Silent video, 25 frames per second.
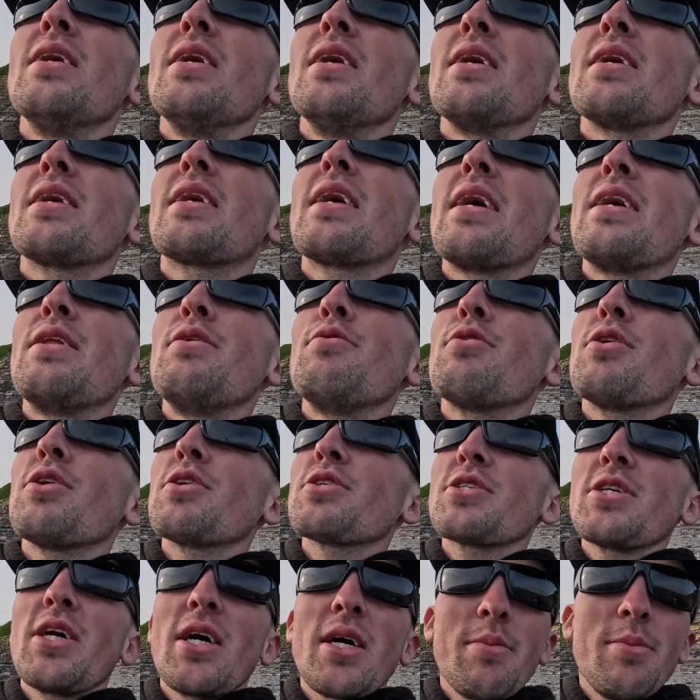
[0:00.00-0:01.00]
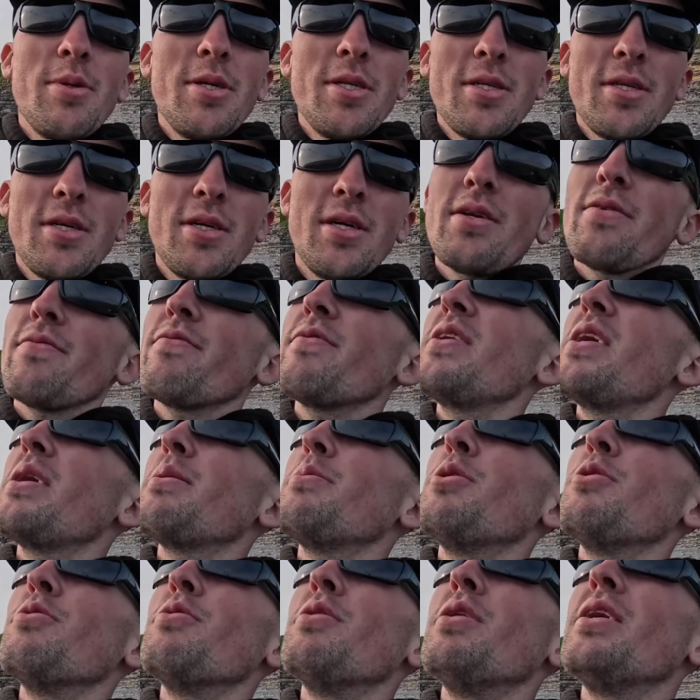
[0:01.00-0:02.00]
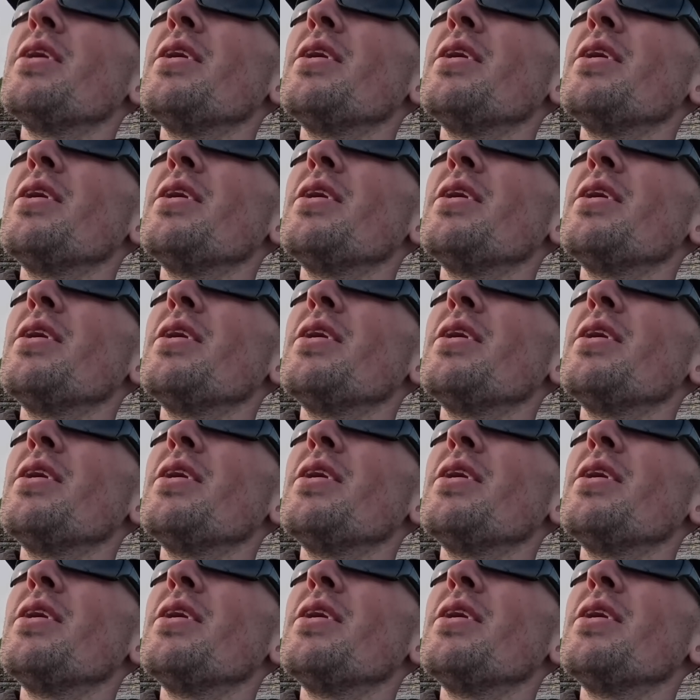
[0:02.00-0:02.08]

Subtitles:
Again, you've got Simon at VMO.